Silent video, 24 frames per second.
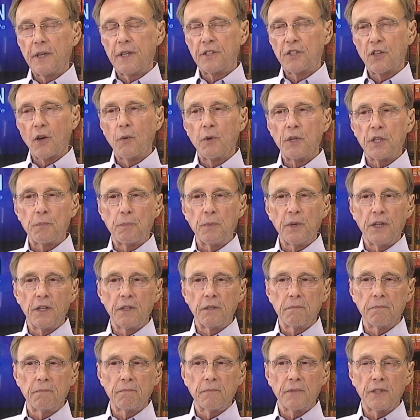It's always
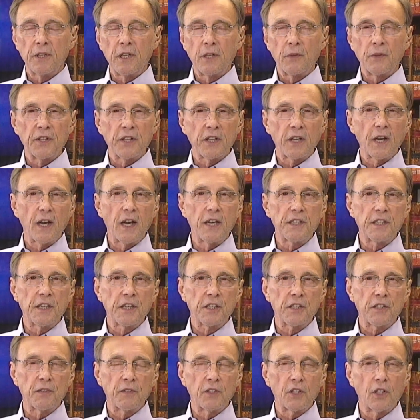been, you know, in the
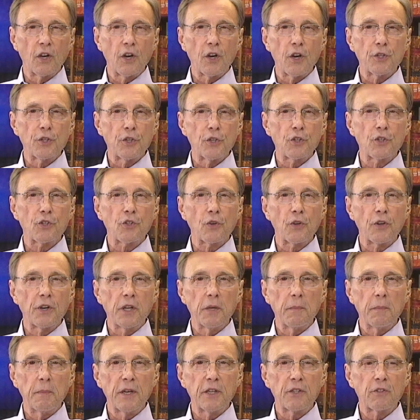context of a larger story about